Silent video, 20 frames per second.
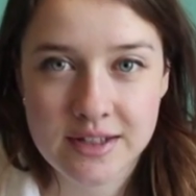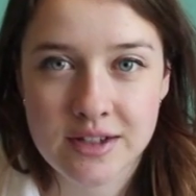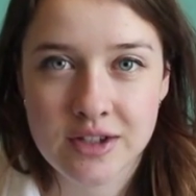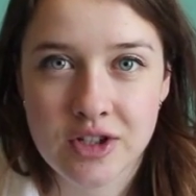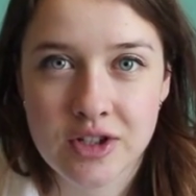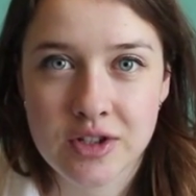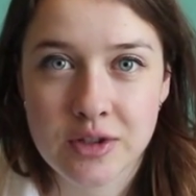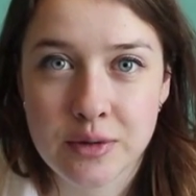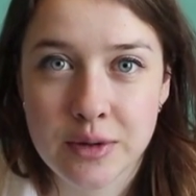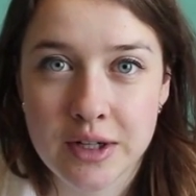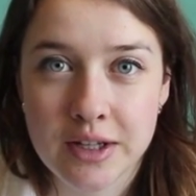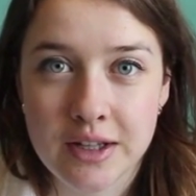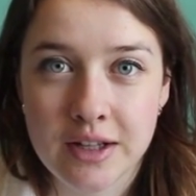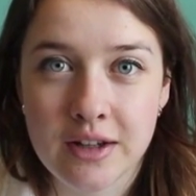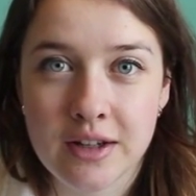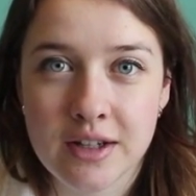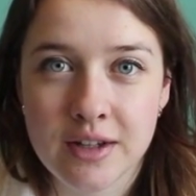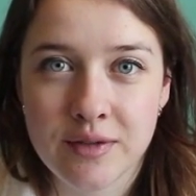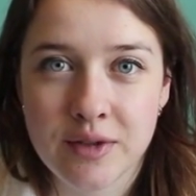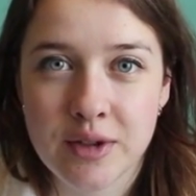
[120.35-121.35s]
Just quickly,
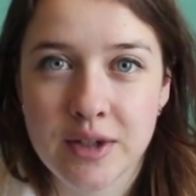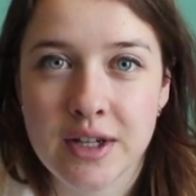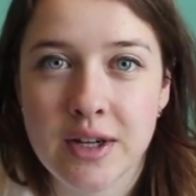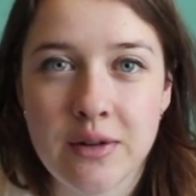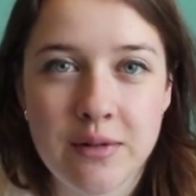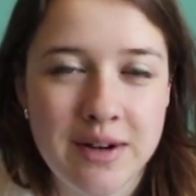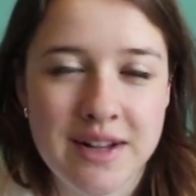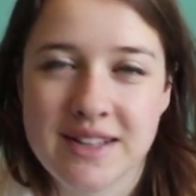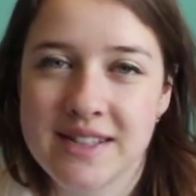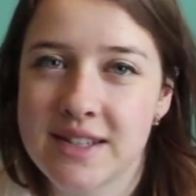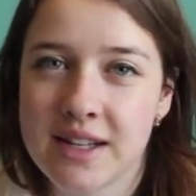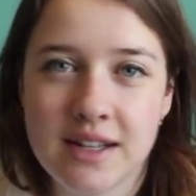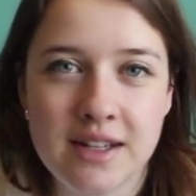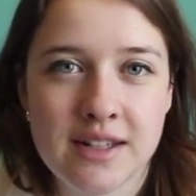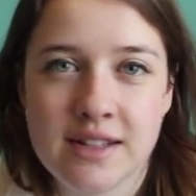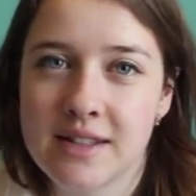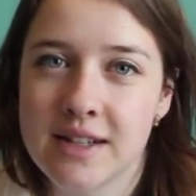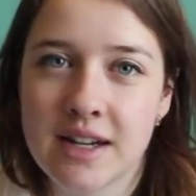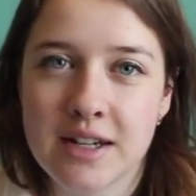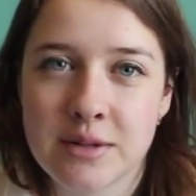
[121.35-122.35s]
I'll give you a
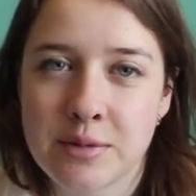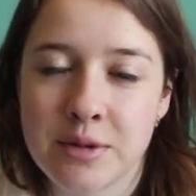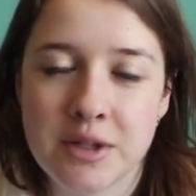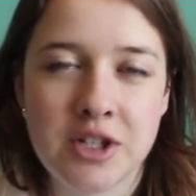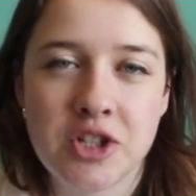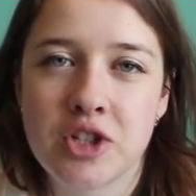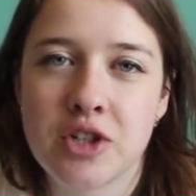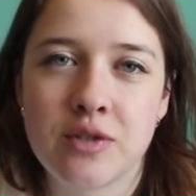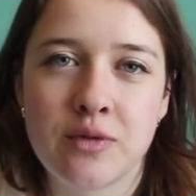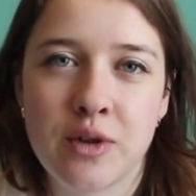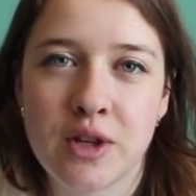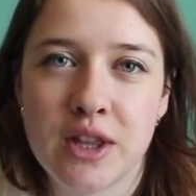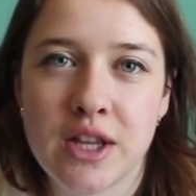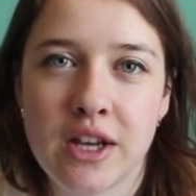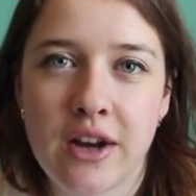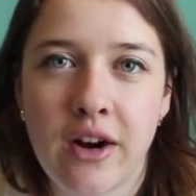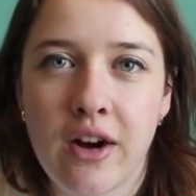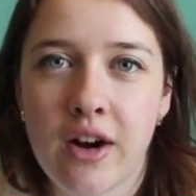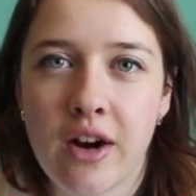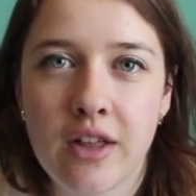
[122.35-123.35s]
1-sentence explanation of what
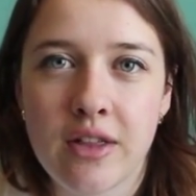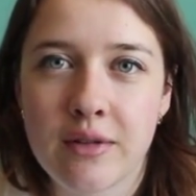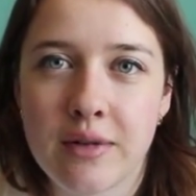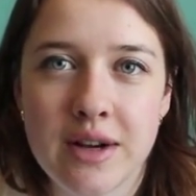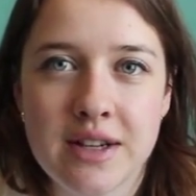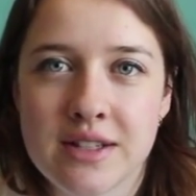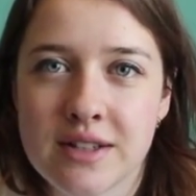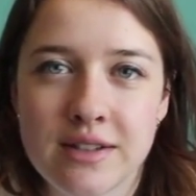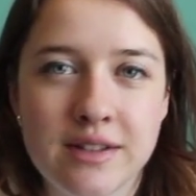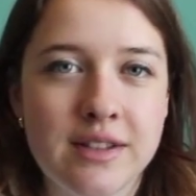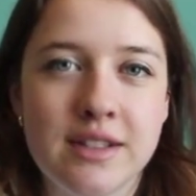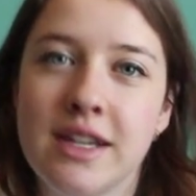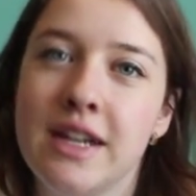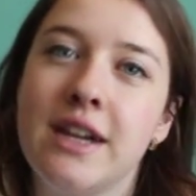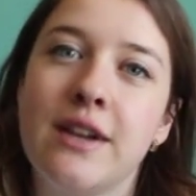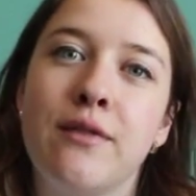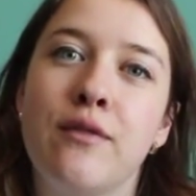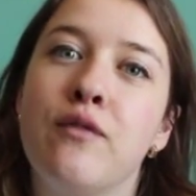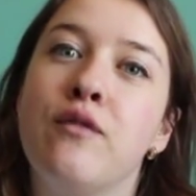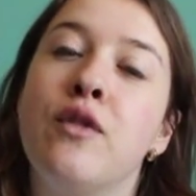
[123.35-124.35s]
they are, otherwise it'll
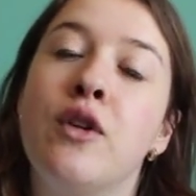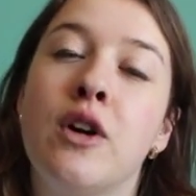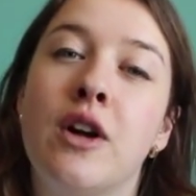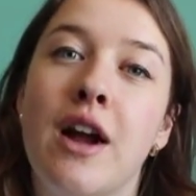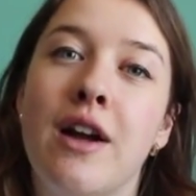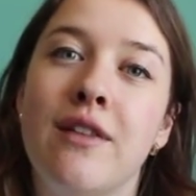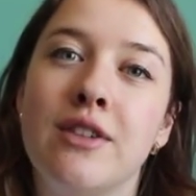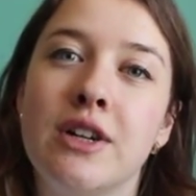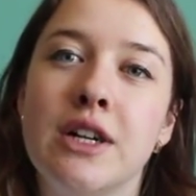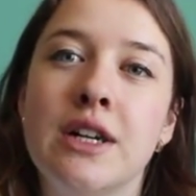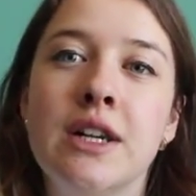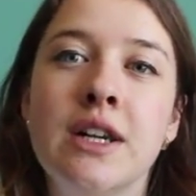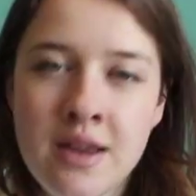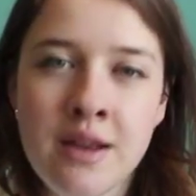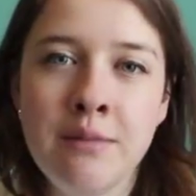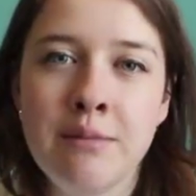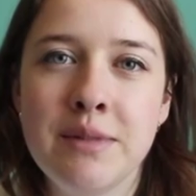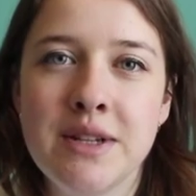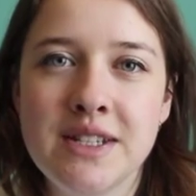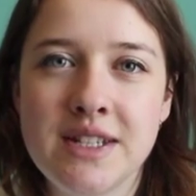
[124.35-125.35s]
take forever.
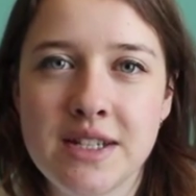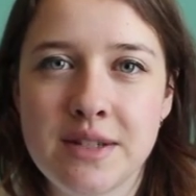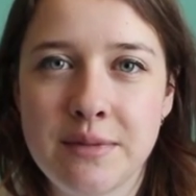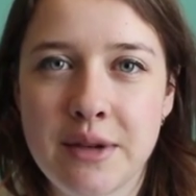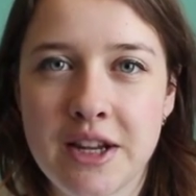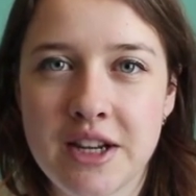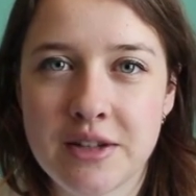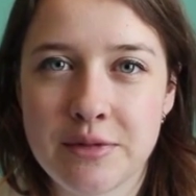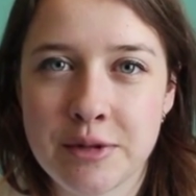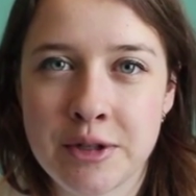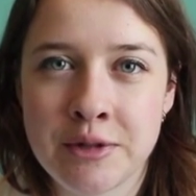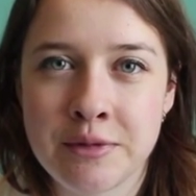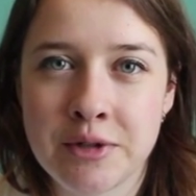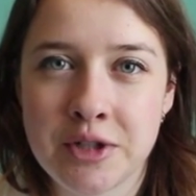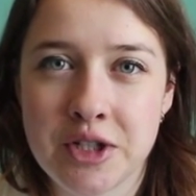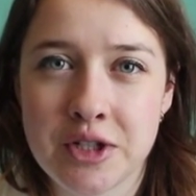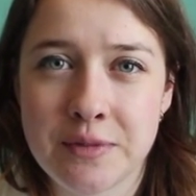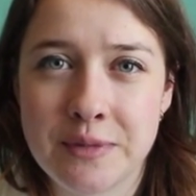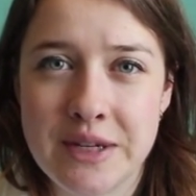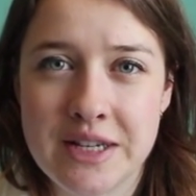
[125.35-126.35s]
Business management,
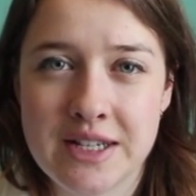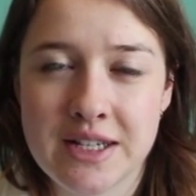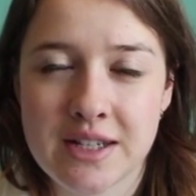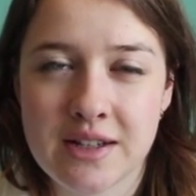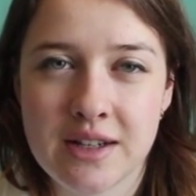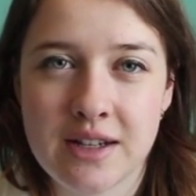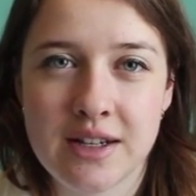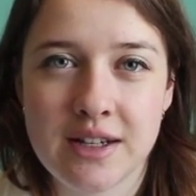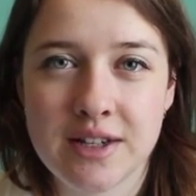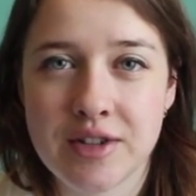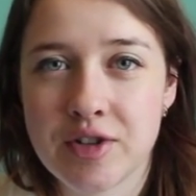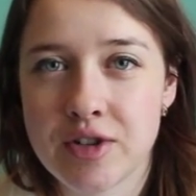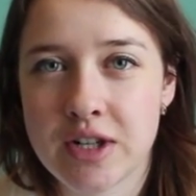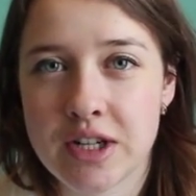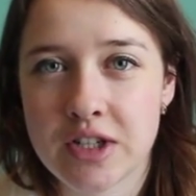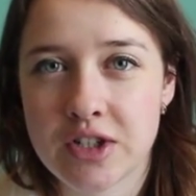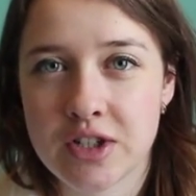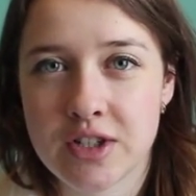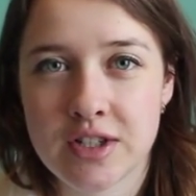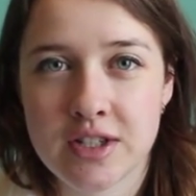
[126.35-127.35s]
which is basically an
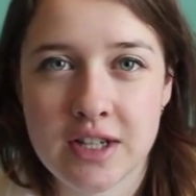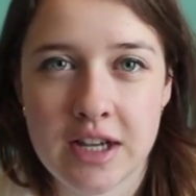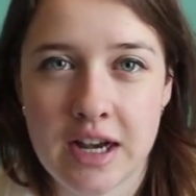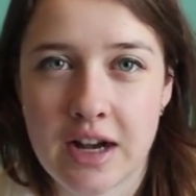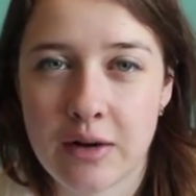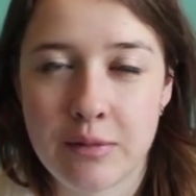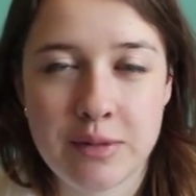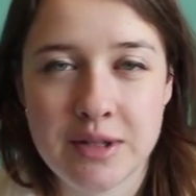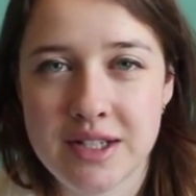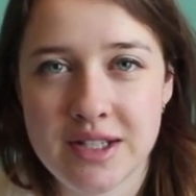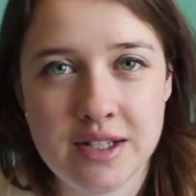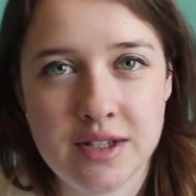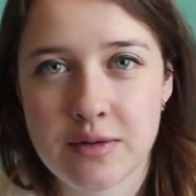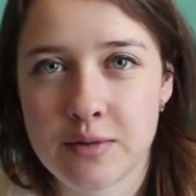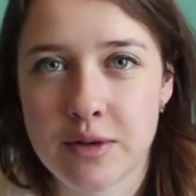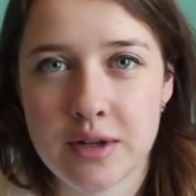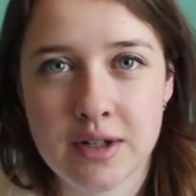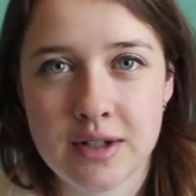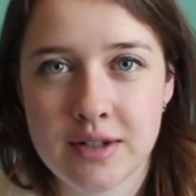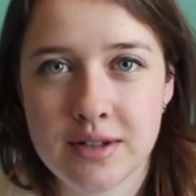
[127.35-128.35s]
introduction to how business
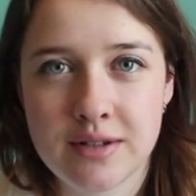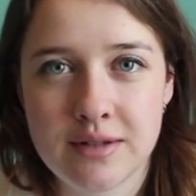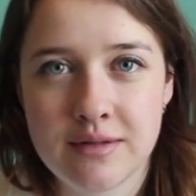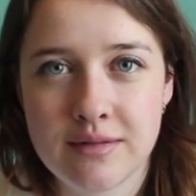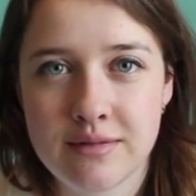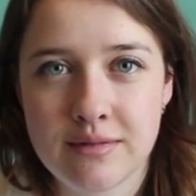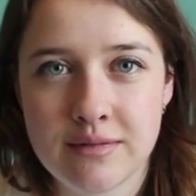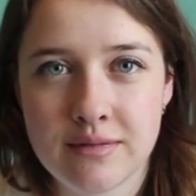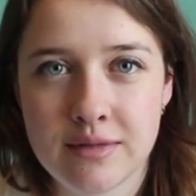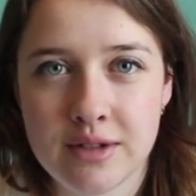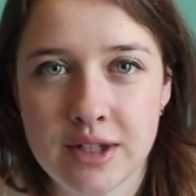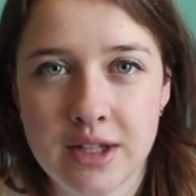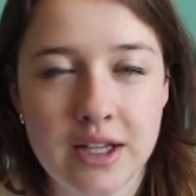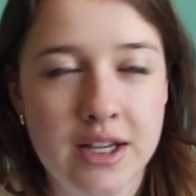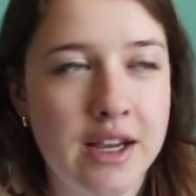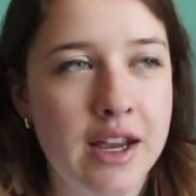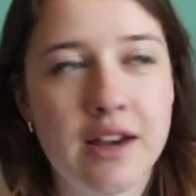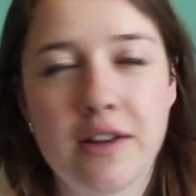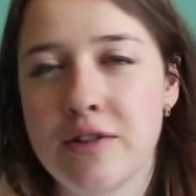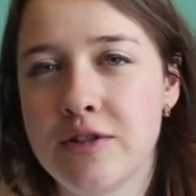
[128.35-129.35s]
works,
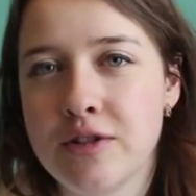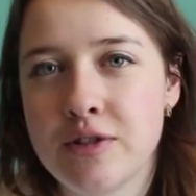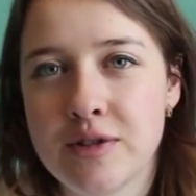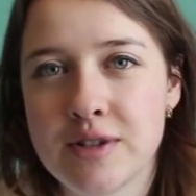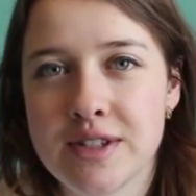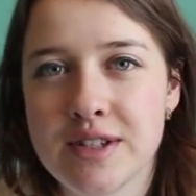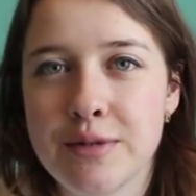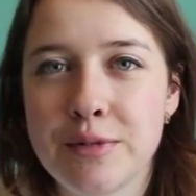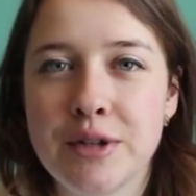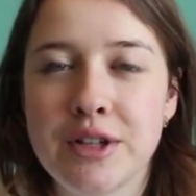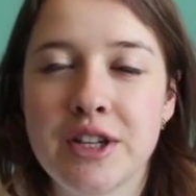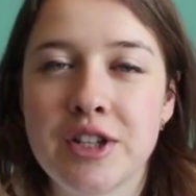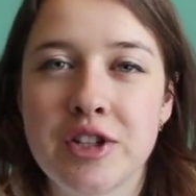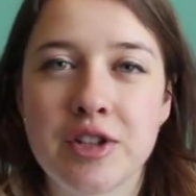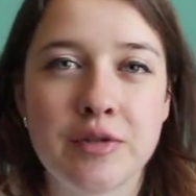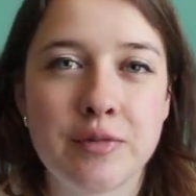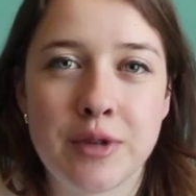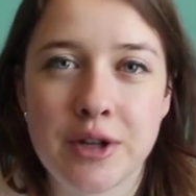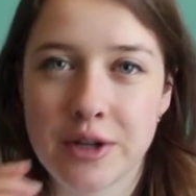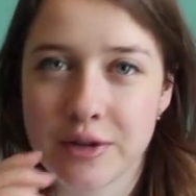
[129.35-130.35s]
really, and you'll do a
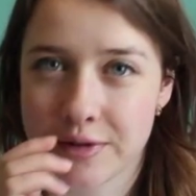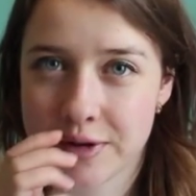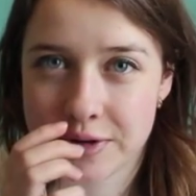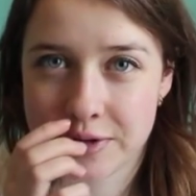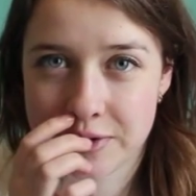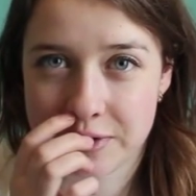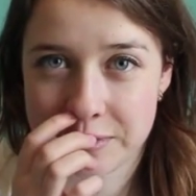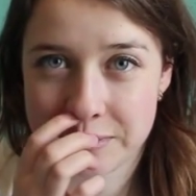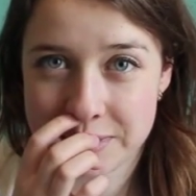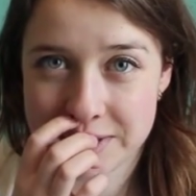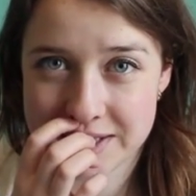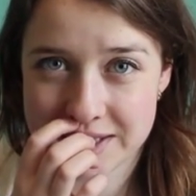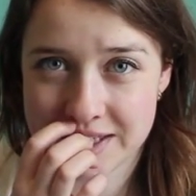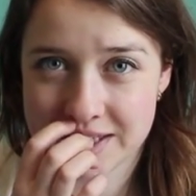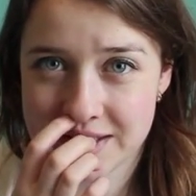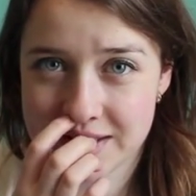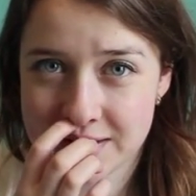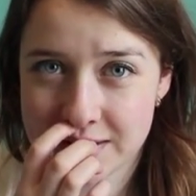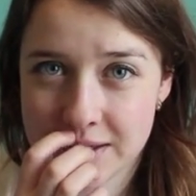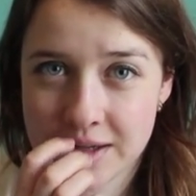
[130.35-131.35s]
simulation where you run your own business.